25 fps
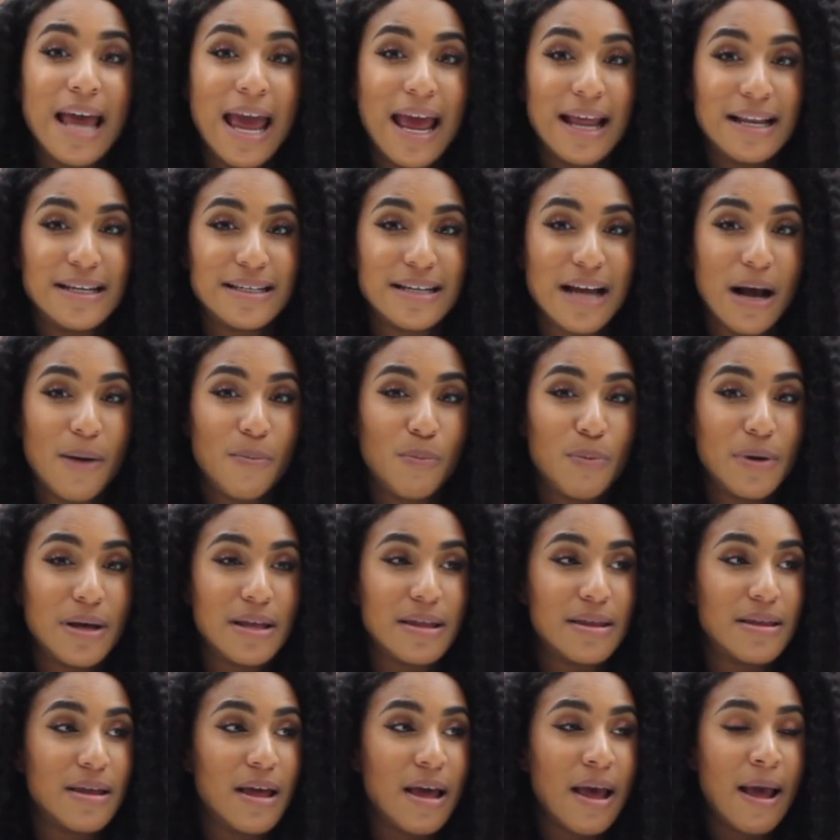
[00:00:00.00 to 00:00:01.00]
to end up
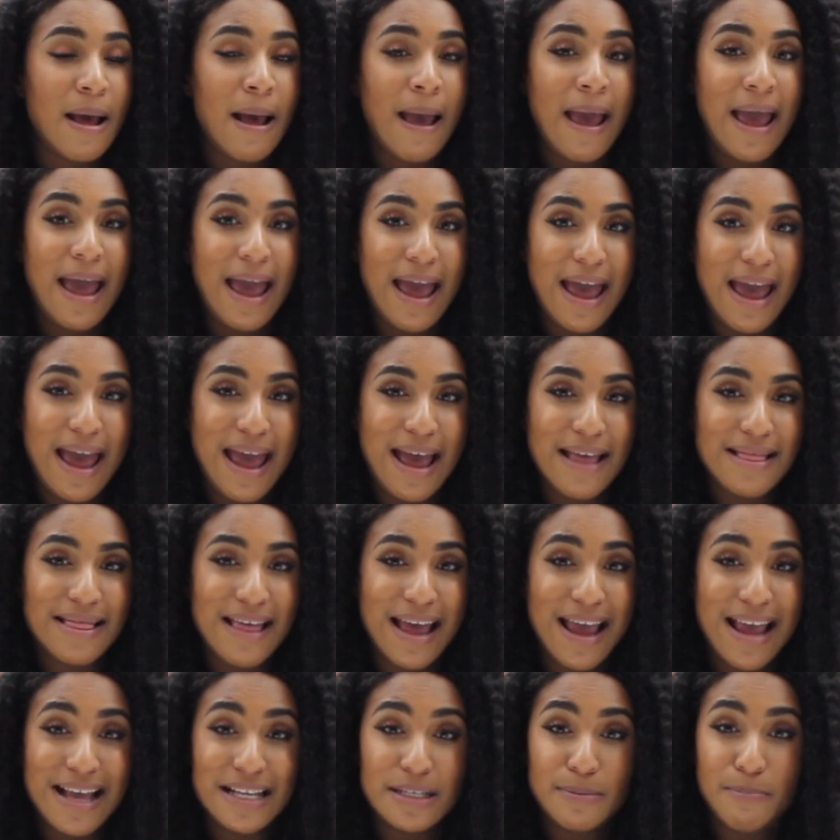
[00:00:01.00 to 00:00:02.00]
with hair
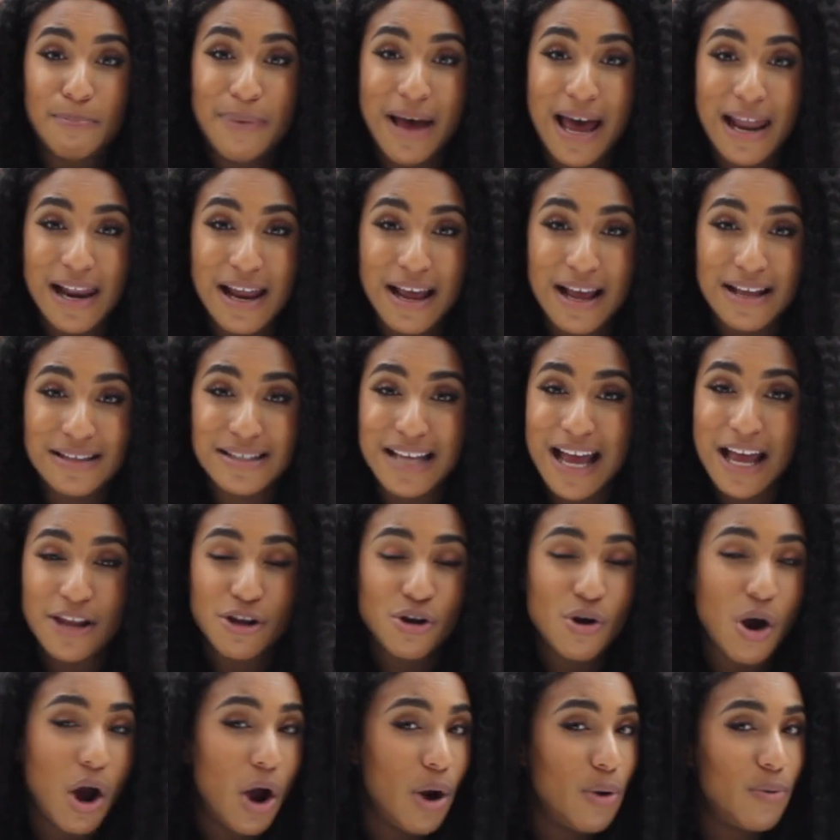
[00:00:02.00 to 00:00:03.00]
that is balanced
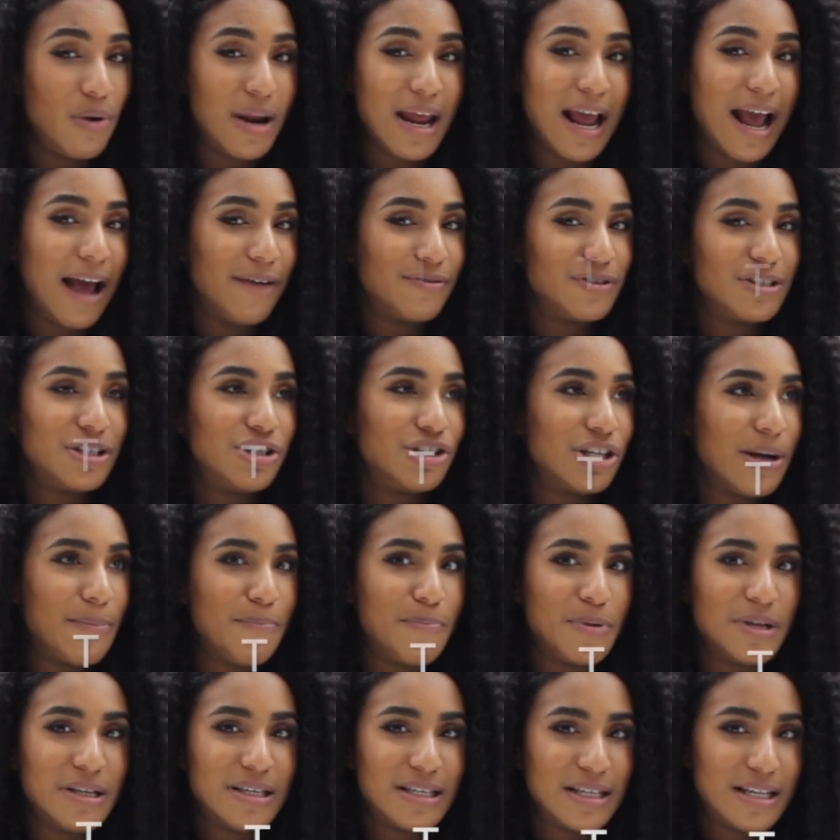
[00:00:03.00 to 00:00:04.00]
and you only have to
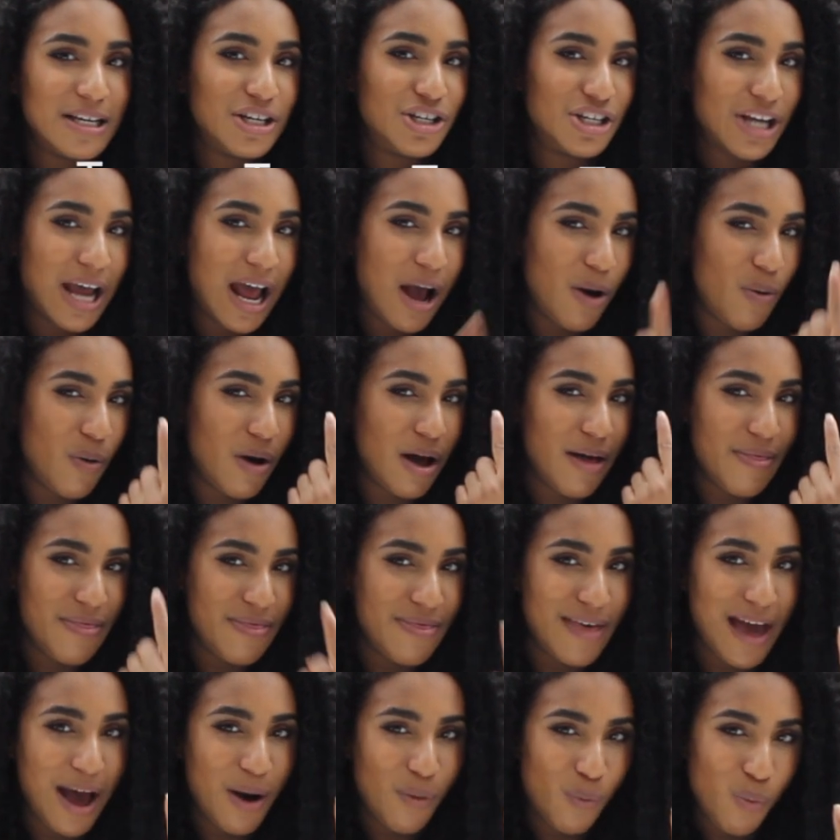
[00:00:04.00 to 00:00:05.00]
jump into the shower
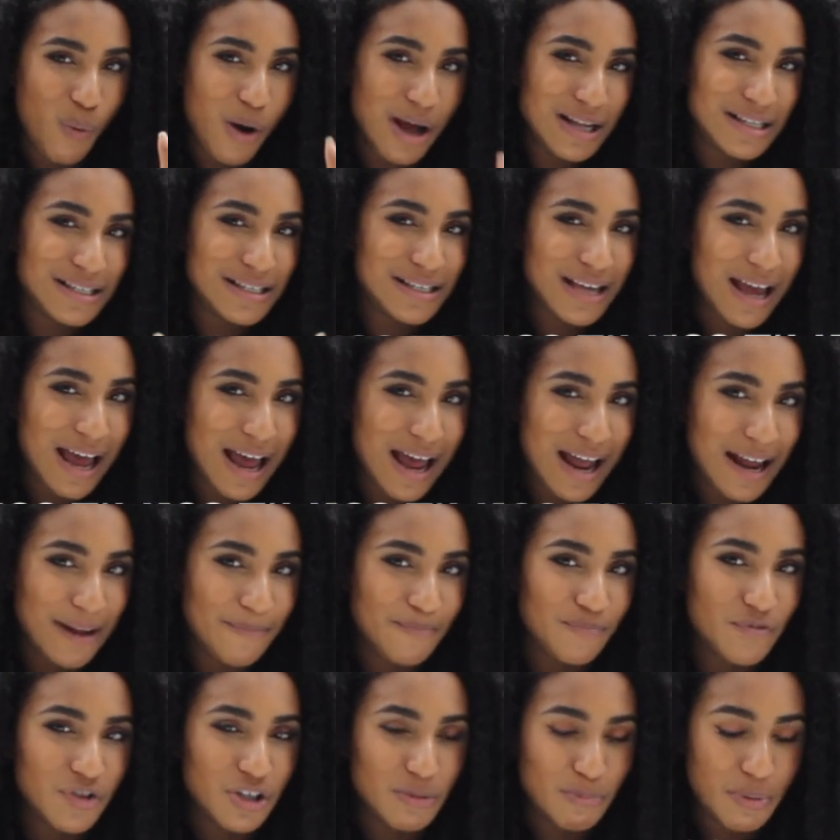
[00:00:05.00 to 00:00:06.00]
that one
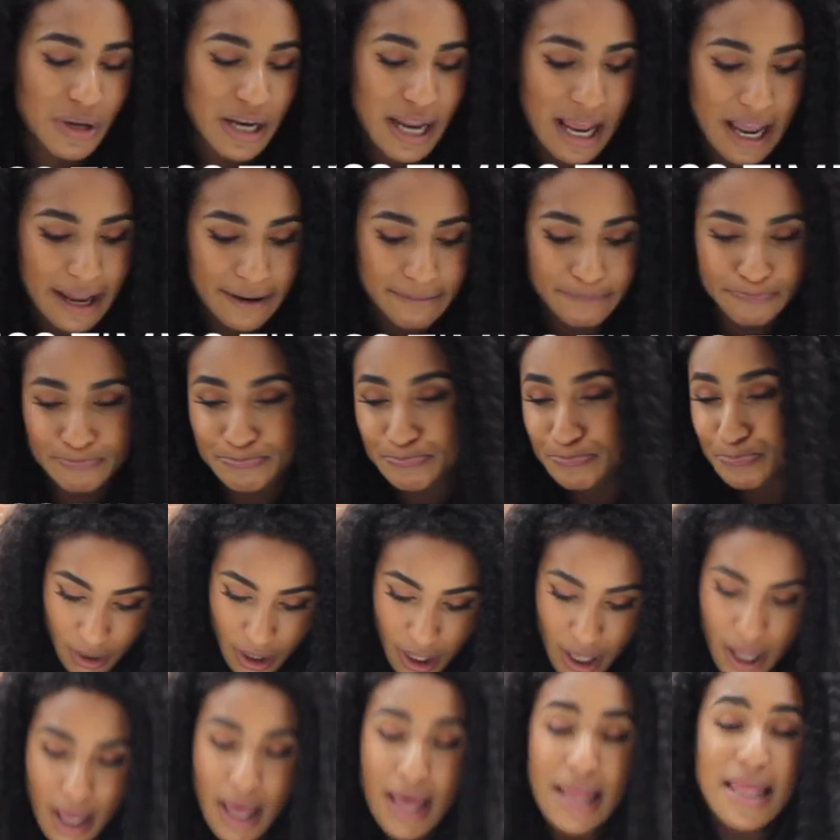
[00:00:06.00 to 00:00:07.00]
time to put it in.
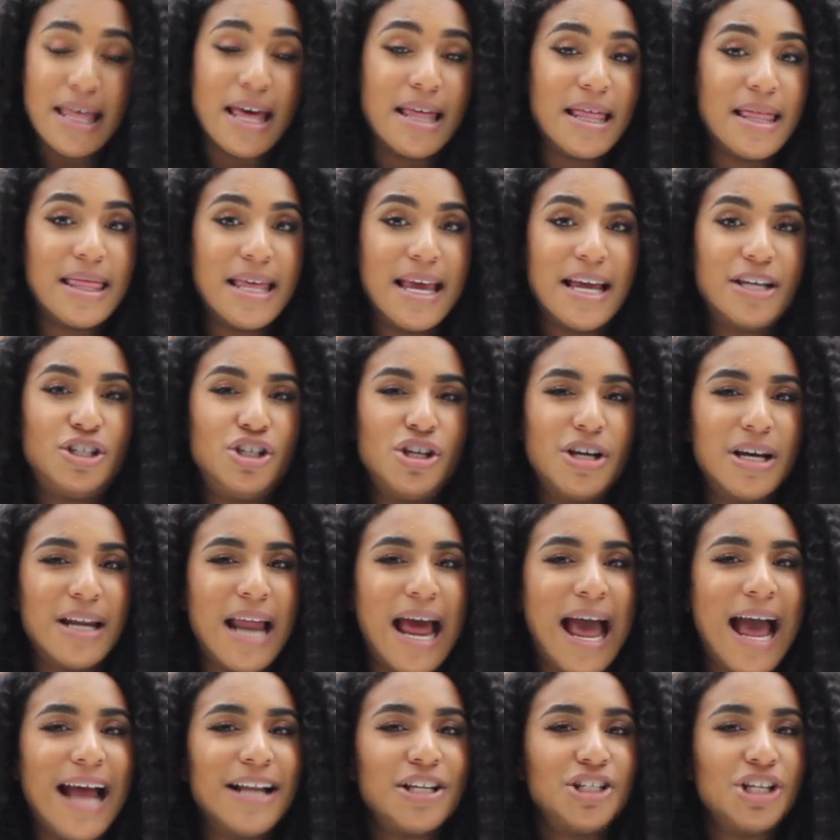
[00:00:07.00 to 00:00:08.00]
The other thing is you
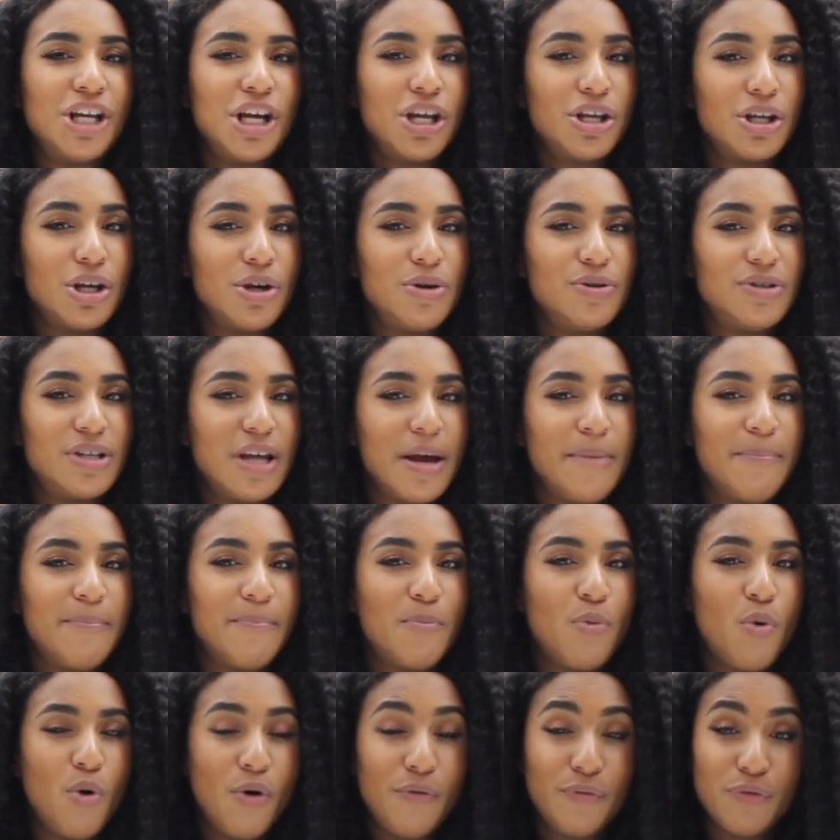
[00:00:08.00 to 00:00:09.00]
can actually use
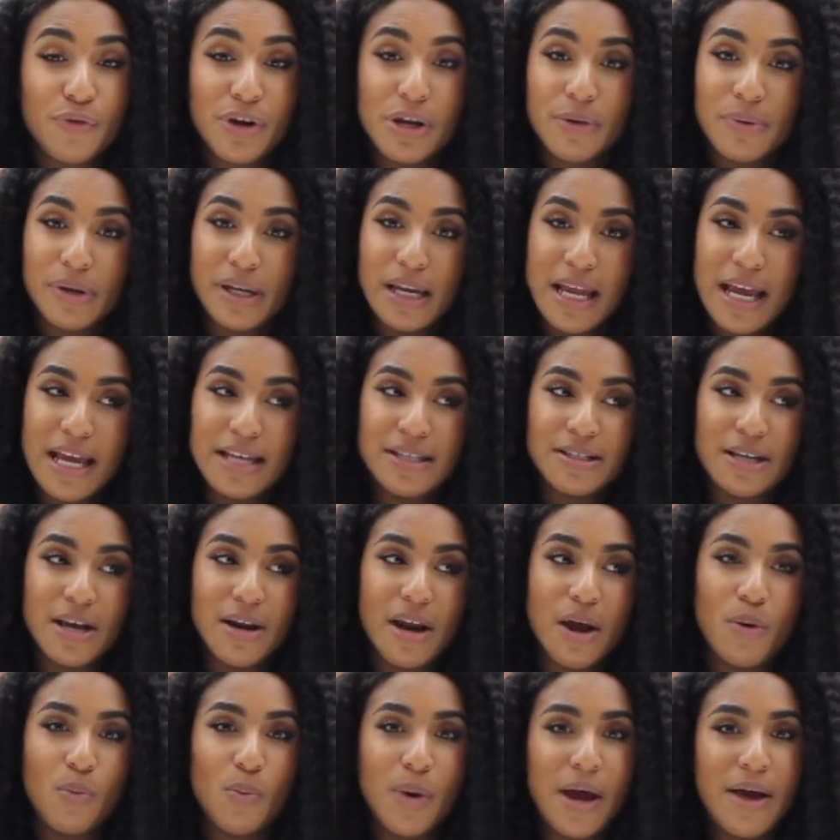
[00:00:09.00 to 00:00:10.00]
it more frequently. So
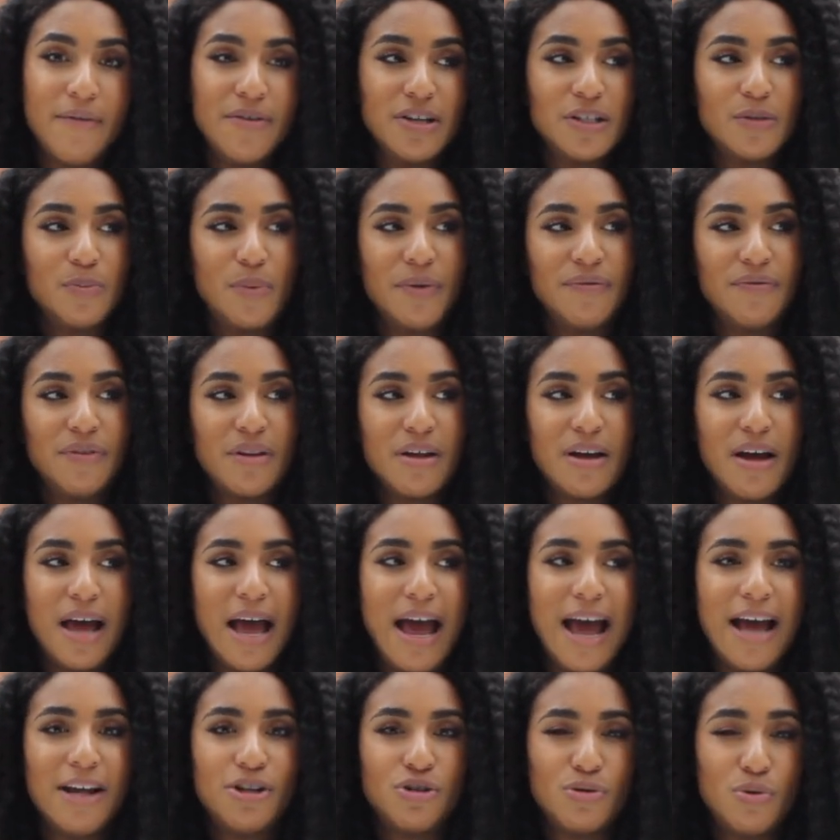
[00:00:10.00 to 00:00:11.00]
like, whereas with the
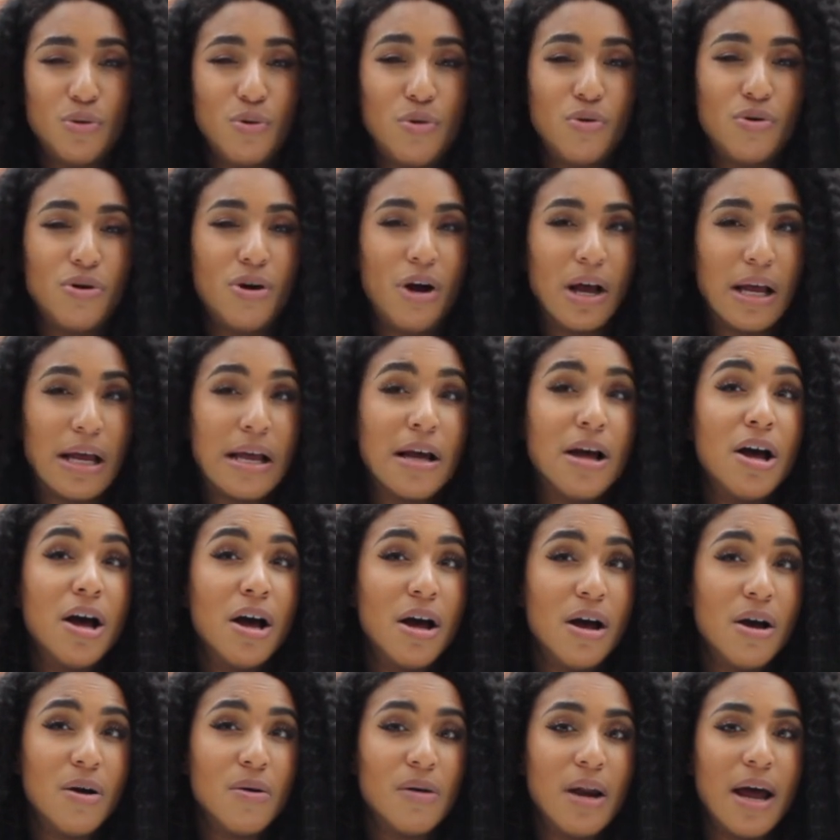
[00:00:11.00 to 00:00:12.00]
actual
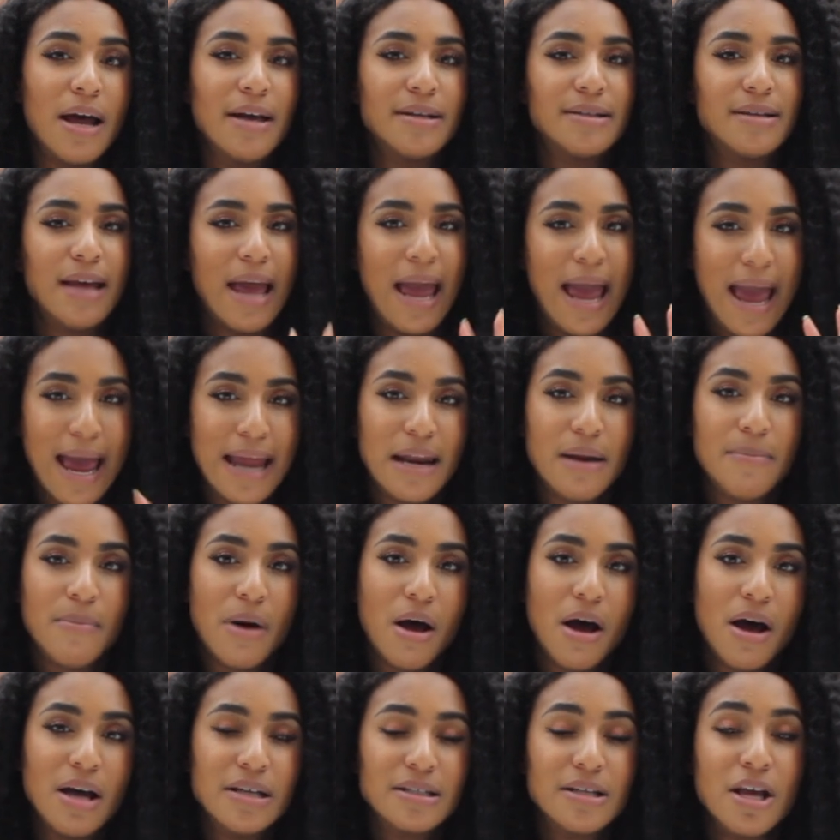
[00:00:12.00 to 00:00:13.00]
gung-ho like henna
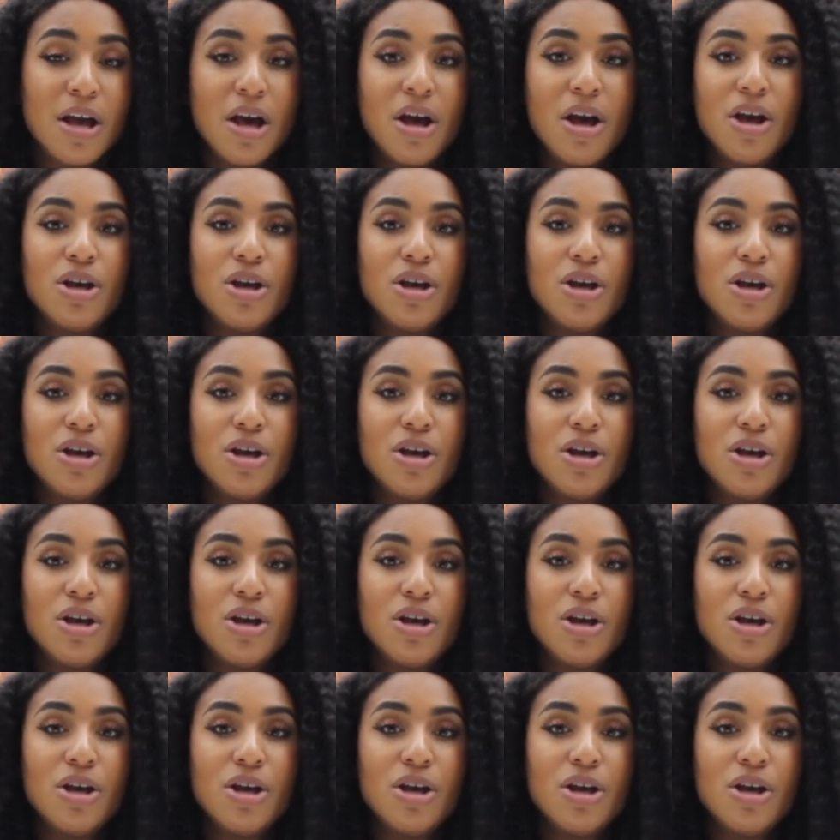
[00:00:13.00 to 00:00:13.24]
mask,